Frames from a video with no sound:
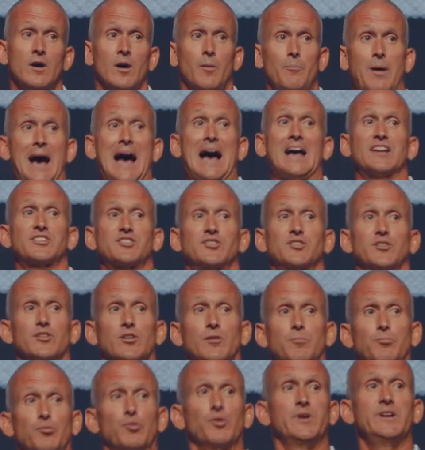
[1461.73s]

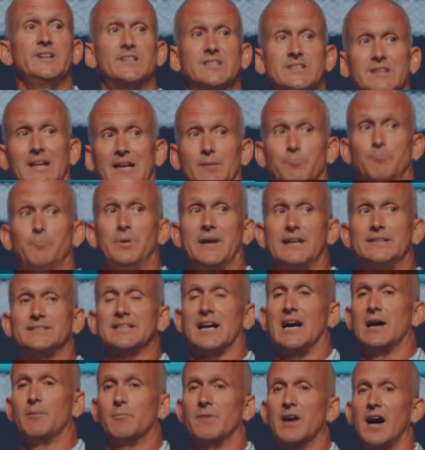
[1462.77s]
pastor, priest, like big
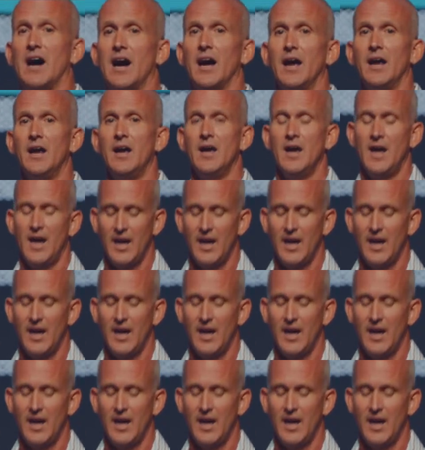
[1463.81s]
time guy.